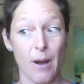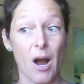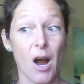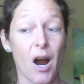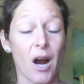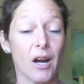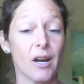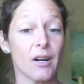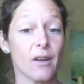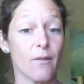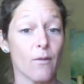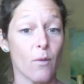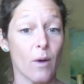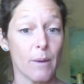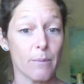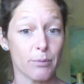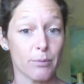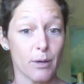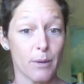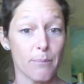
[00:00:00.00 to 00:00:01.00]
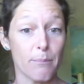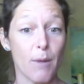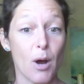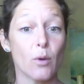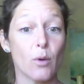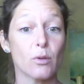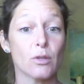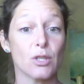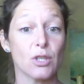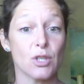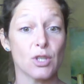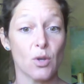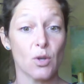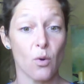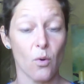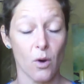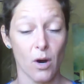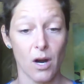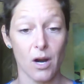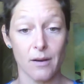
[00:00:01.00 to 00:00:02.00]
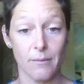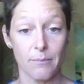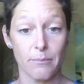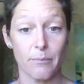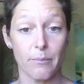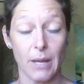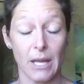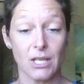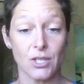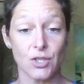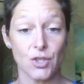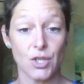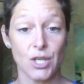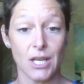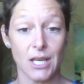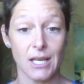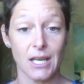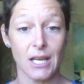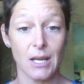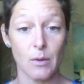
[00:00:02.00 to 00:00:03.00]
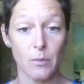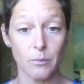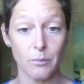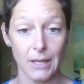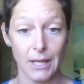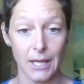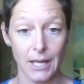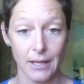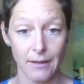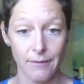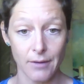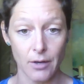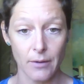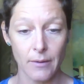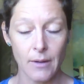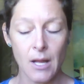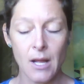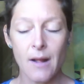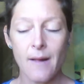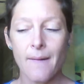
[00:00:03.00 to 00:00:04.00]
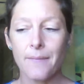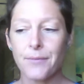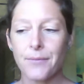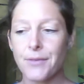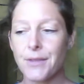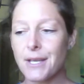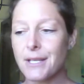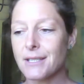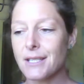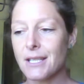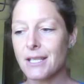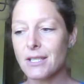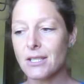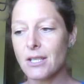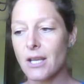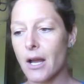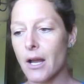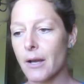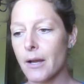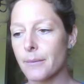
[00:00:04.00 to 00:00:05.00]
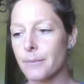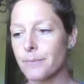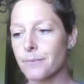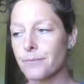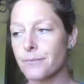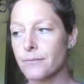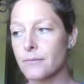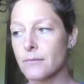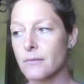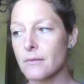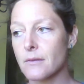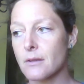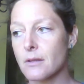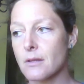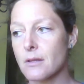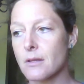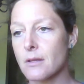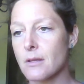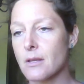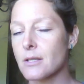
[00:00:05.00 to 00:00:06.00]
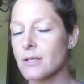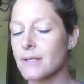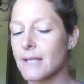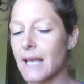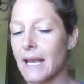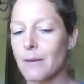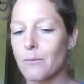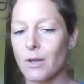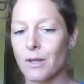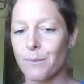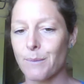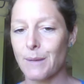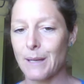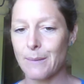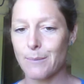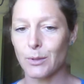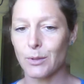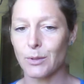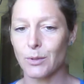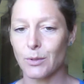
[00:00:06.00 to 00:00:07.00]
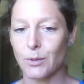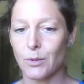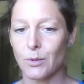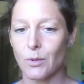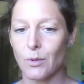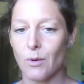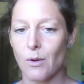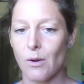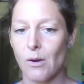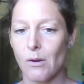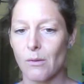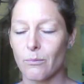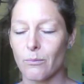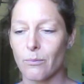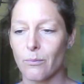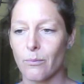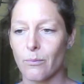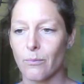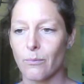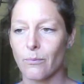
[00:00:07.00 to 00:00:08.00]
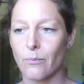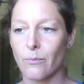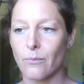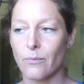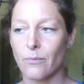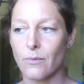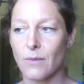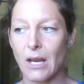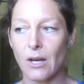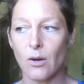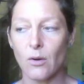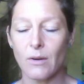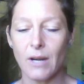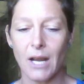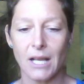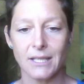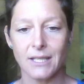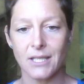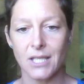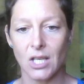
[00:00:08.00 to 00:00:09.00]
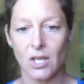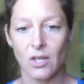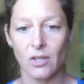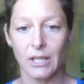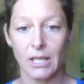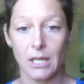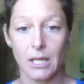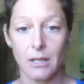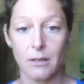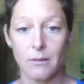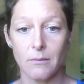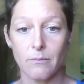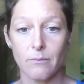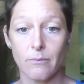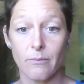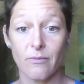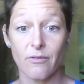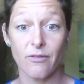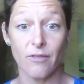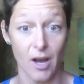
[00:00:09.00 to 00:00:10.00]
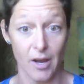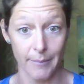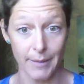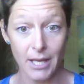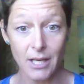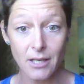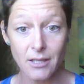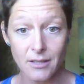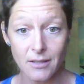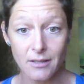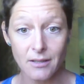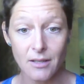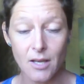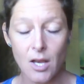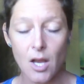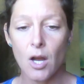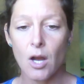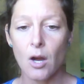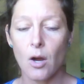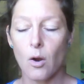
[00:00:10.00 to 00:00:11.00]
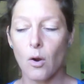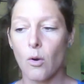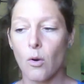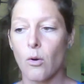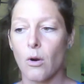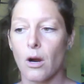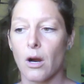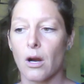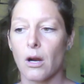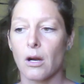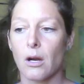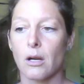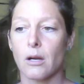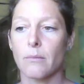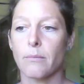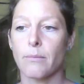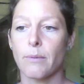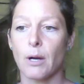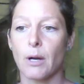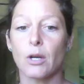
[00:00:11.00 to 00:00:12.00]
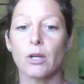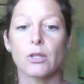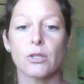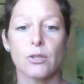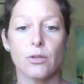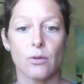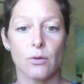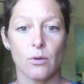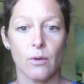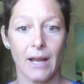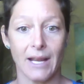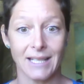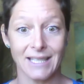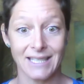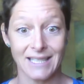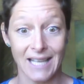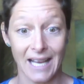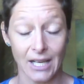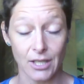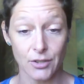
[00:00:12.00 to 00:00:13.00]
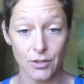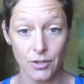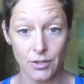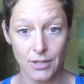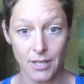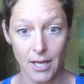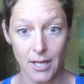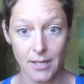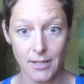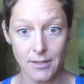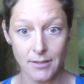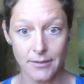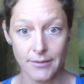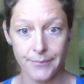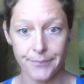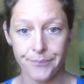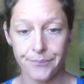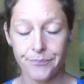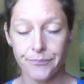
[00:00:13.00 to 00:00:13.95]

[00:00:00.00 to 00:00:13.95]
part of what promotes your binge eating behavior. This is the same with people who, they don't necessarily vomit or purge through exercise.